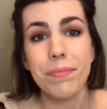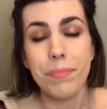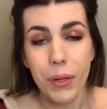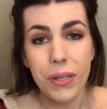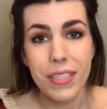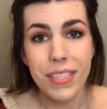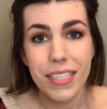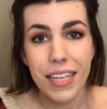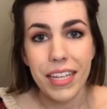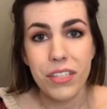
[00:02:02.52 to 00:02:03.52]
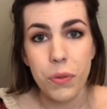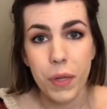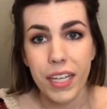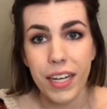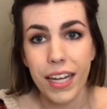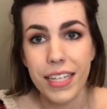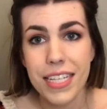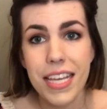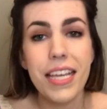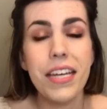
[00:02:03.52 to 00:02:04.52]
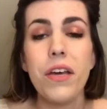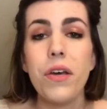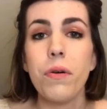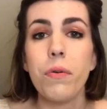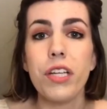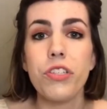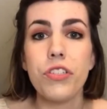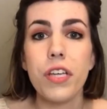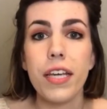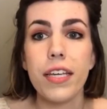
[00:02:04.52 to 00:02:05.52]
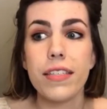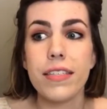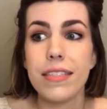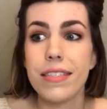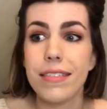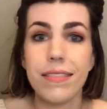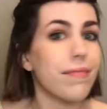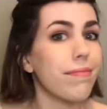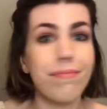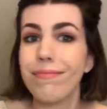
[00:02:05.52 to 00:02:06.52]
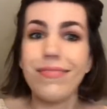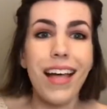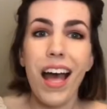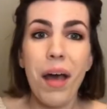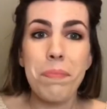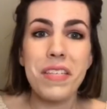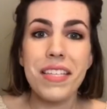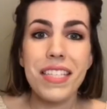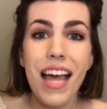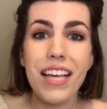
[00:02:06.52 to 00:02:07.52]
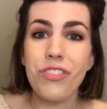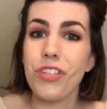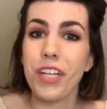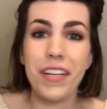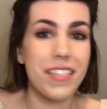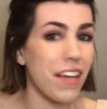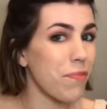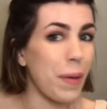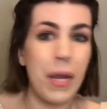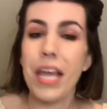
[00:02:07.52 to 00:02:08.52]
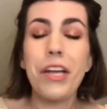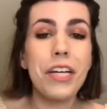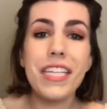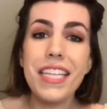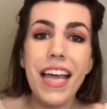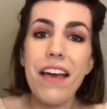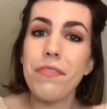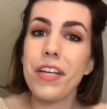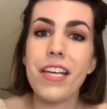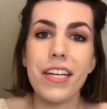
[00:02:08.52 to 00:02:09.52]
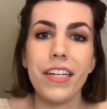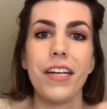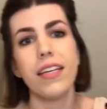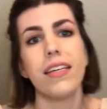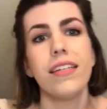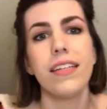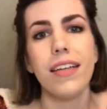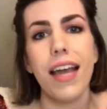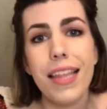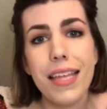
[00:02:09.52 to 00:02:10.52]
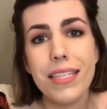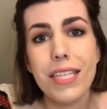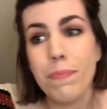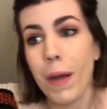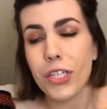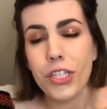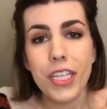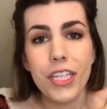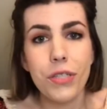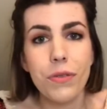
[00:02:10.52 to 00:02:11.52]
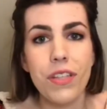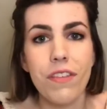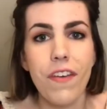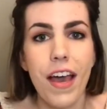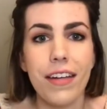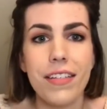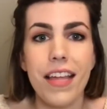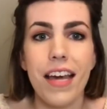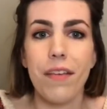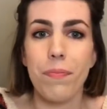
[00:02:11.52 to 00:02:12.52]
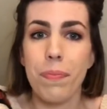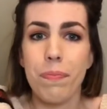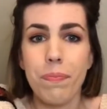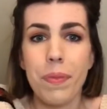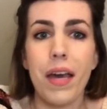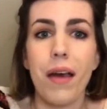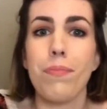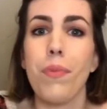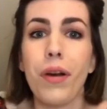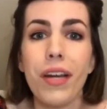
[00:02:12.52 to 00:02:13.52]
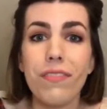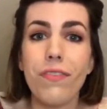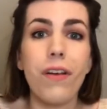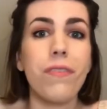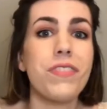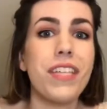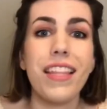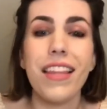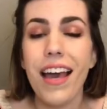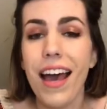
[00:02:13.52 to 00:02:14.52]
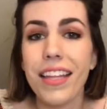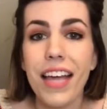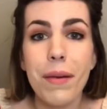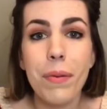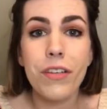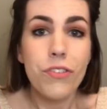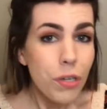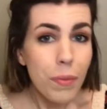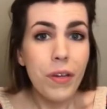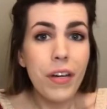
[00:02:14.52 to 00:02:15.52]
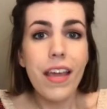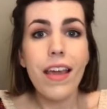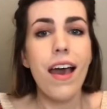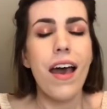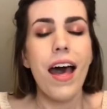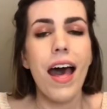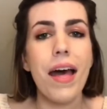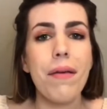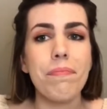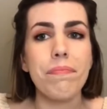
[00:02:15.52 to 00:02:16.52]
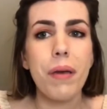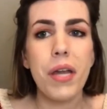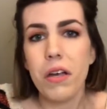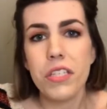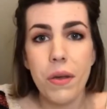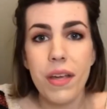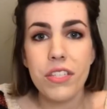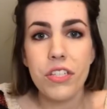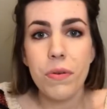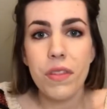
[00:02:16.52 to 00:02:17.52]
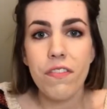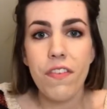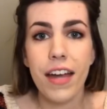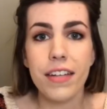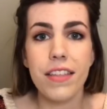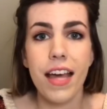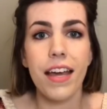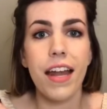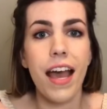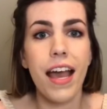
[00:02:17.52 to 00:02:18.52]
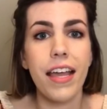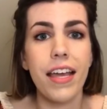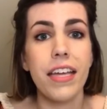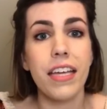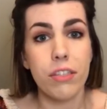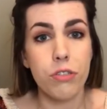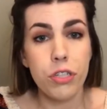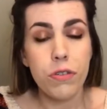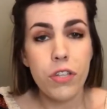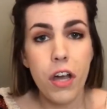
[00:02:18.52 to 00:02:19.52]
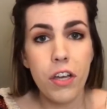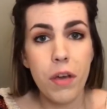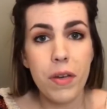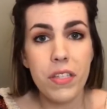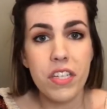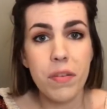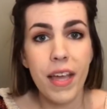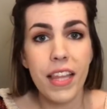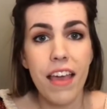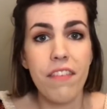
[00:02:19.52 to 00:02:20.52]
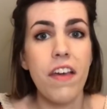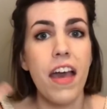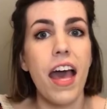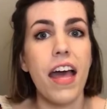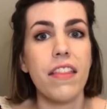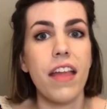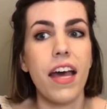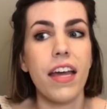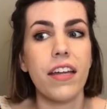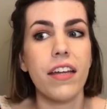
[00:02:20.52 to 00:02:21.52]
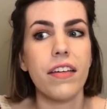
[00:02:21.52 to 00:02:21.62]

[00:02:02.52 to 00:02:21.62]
books in 2019, which is up since last year because I've been increasing every year. I think this is partially due to the fact that I've become more involved in the online bookish community, but also has to do with the fact that I introduced audiobooks into my life and then